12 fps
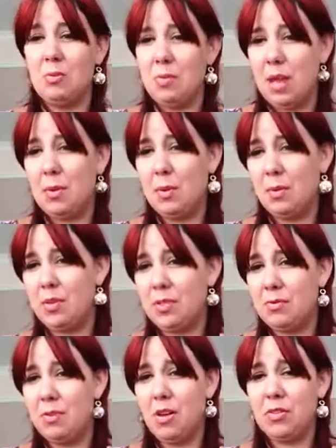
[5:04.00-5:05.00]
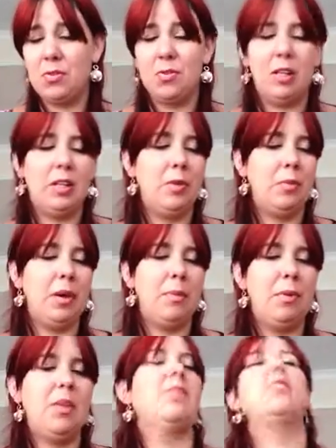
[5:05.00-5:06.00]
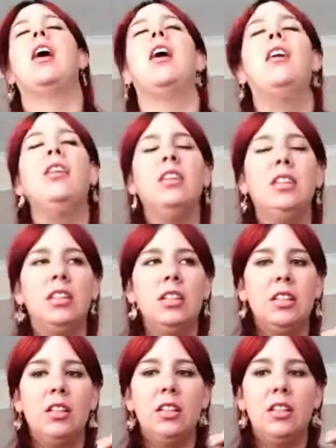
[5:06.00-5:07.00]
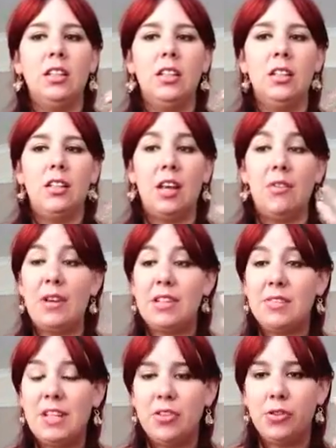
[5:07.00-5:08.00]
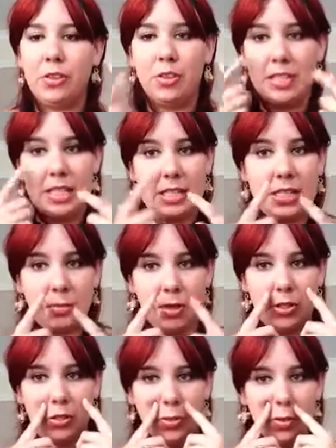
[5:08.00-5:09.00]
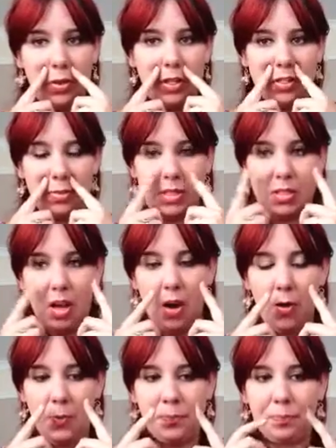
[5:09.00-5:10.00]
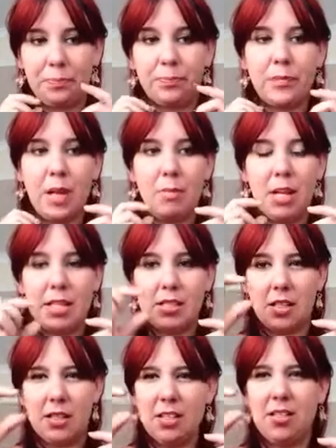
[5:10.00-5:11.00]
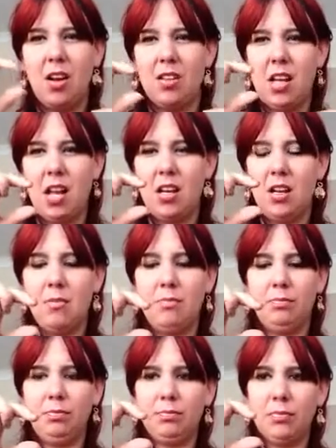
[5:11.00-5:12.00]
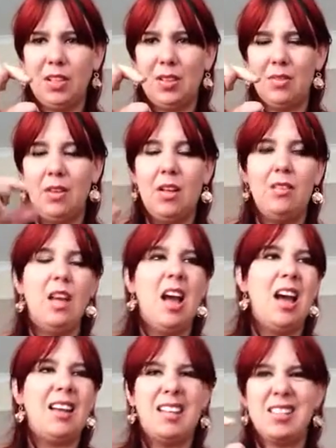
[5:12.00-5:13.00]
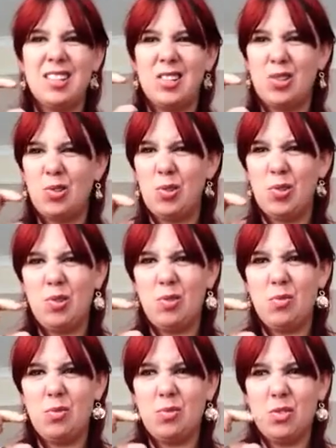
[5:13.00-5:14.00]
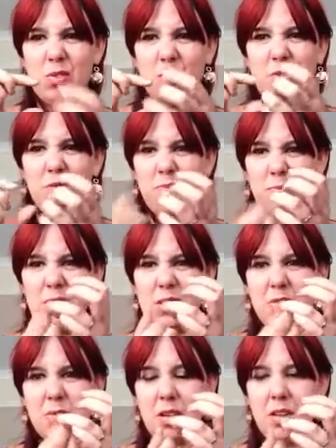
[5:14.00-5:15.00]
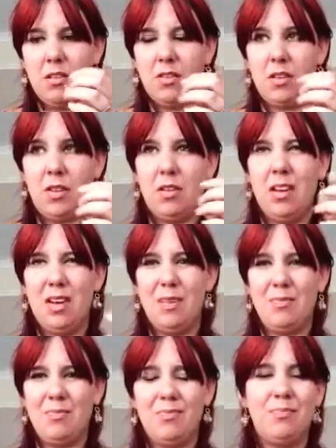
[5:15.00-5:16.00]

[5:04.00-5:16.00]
maybe want to fast forward a little bit, but they effectively drilled into my jaw, into my skull, and placed like these titanium, like, I guess like screw sort of bits where you know,